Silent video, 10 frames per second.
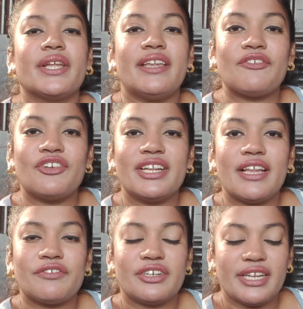can definitely
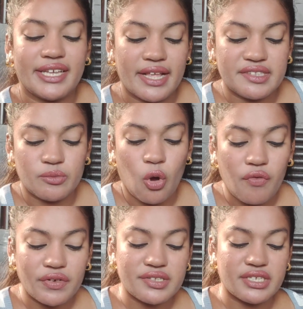definitely get some
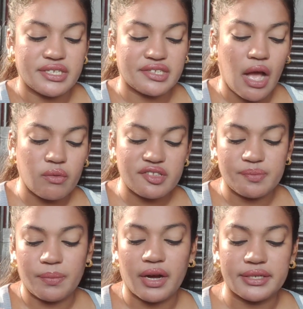offers and discounts
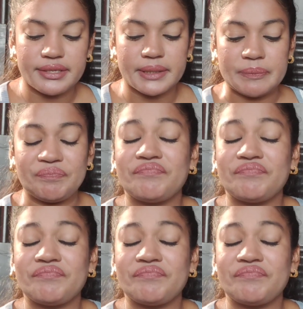but uh,